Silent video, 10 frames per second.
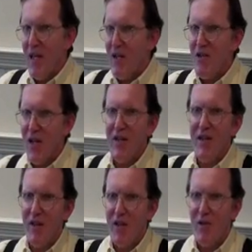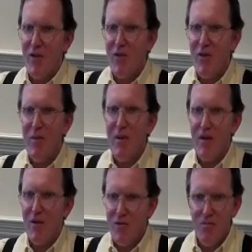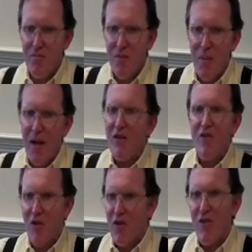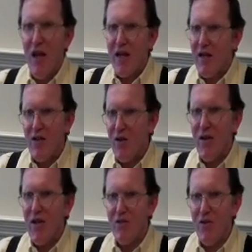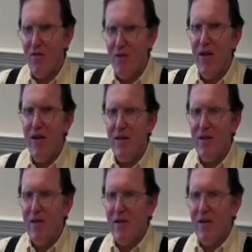we can't check the electricity because the bank's just not going to turn that stuff on.